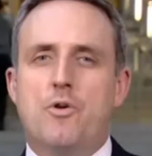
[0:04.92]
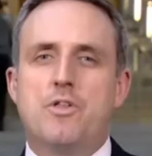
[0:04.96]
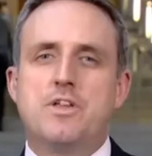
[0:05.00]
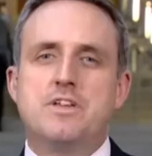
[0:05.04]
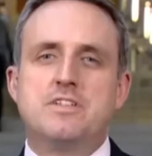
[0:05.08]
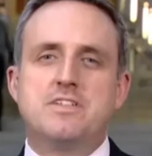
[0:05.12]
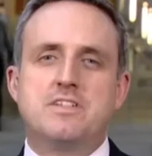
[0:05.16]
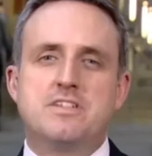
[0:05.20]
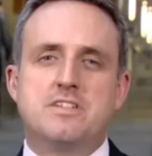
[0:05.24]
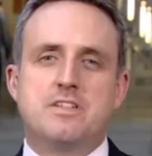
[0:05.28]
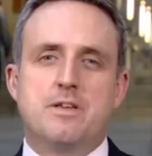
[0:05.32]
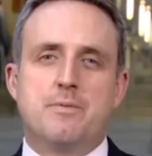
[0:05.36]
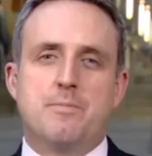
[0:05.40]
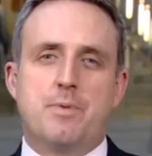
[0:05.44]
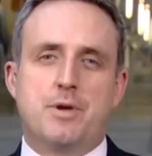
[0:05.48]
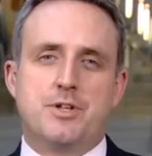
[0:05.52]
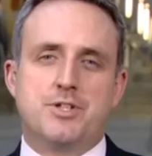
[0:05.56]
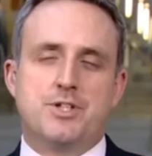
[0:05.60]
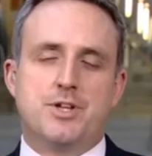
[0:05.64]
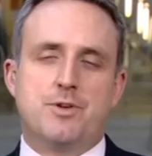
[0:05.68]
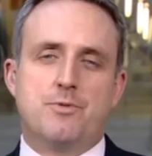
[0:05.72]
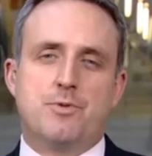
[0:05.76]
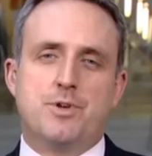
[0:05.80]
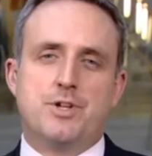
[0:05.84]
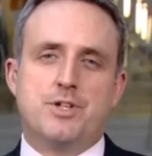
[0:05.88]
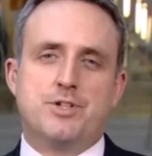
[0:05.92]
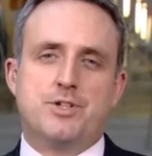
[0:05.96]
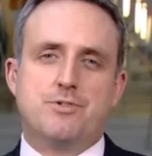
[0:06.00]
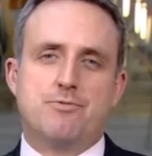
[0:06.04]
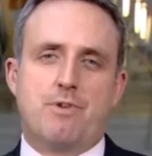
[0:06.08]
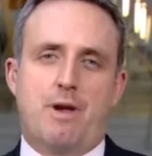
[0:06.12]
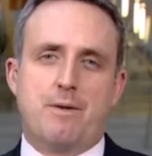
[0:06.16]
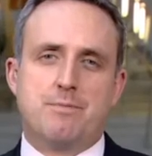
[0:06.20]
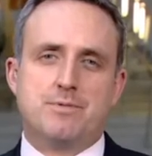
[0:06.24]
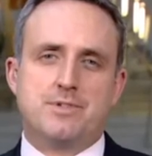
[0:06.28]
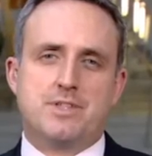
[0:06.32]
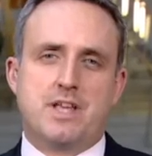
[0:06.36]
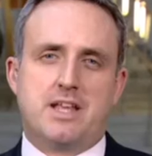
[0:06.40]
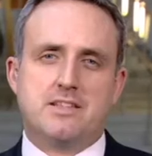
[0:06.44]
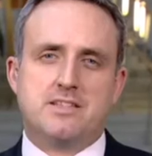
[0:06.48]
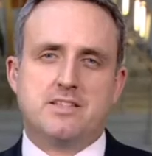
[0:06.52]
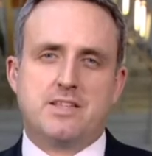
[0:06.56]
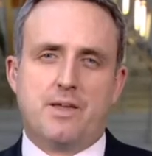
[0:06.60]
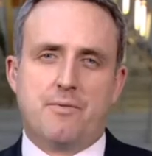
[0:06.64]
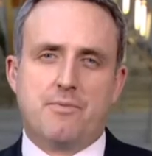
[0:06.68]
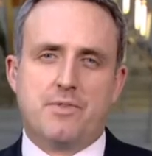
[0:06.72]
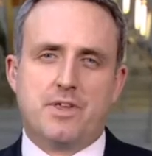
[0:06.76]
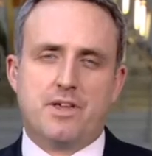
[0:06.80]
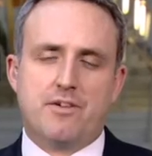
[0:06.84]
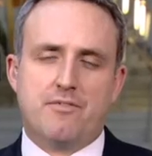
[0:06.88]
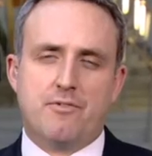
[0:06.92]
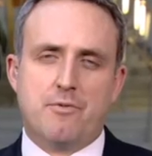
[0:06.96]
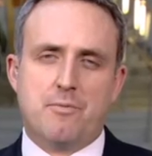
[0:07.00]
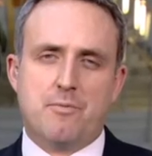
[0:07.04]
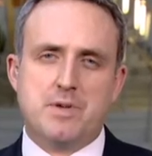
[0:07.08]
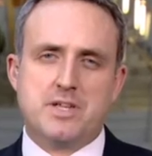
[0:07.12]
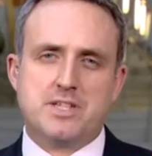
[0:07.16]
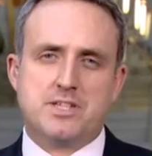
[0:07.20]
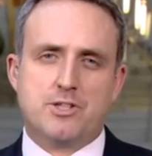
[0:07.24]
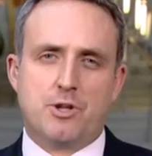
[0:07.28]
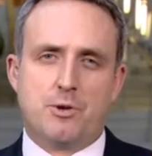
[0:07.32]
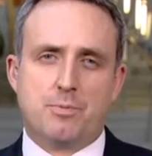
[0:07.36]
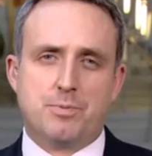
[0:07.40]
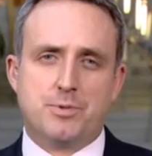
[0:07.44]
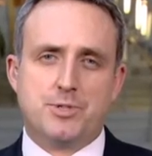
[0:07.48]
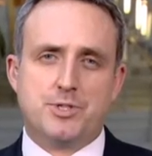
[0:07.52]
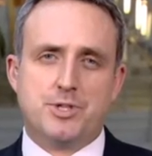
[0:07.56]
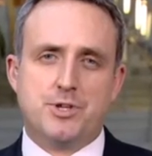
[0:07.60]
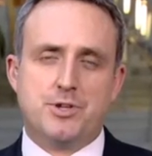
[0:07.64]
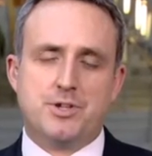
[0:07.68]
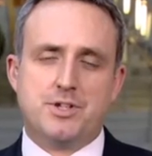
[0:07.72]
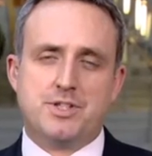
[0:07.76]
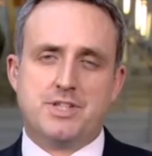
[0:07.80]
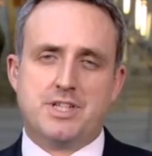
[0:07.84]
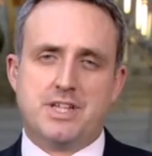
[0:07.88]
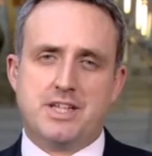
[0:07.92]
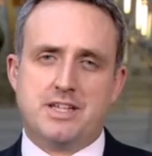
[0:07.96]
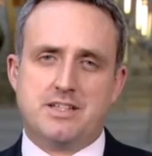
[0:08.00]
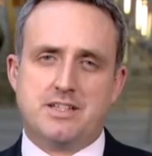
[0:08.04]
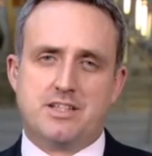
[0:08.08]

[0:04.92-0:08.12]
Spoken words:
Well, this is a budget which represents something of a missed opportunity.